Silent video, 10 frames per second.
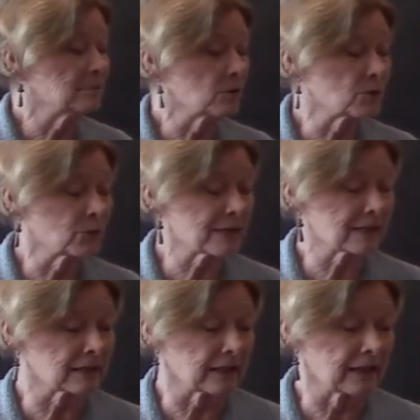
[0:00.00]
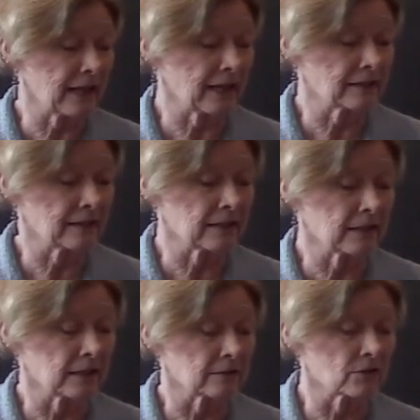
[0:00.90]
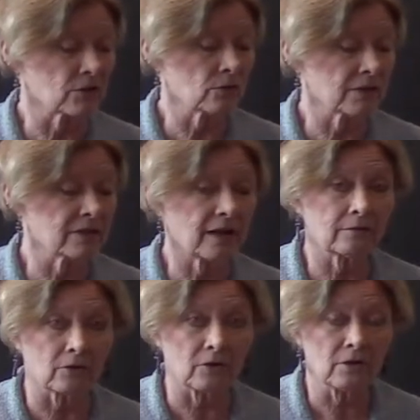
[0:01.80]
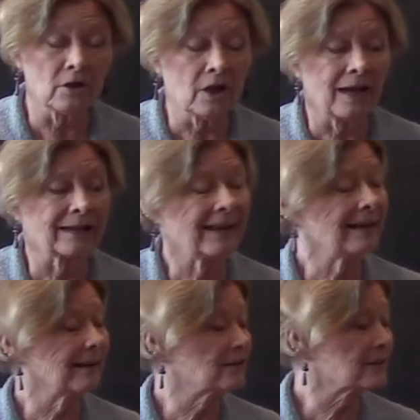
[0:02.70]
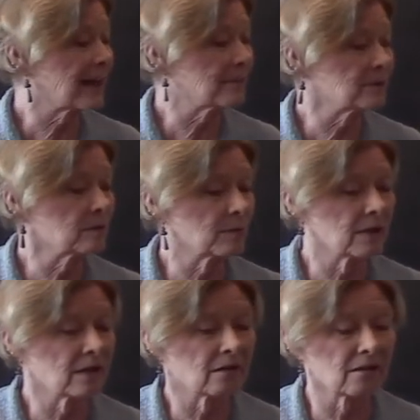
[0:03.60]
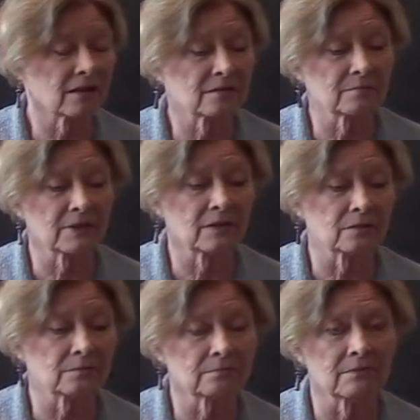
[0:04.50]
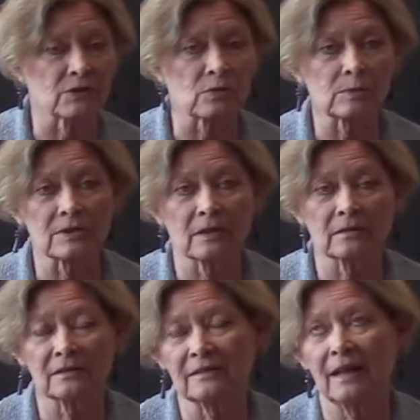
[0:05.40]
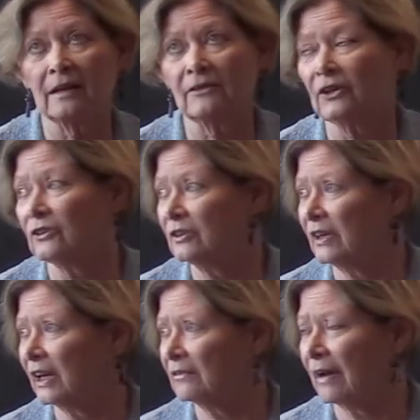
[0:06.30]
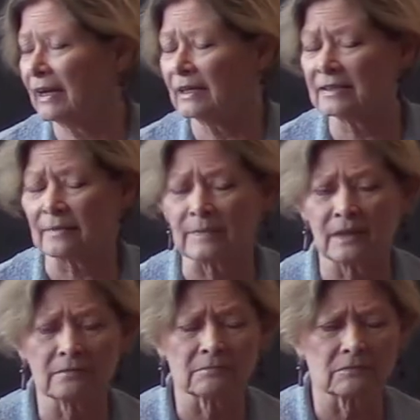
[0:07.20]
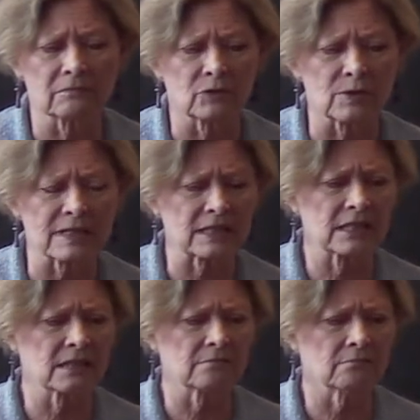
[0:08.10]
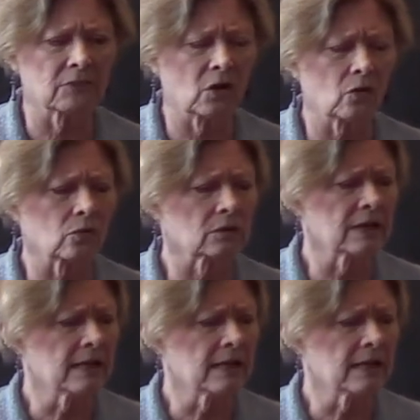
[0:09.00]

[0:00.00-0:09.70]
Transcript: most recently at the zoo in Denver. Again, I just happened to be there on a miserable, not a very good day, rainy, something drizzly, cold.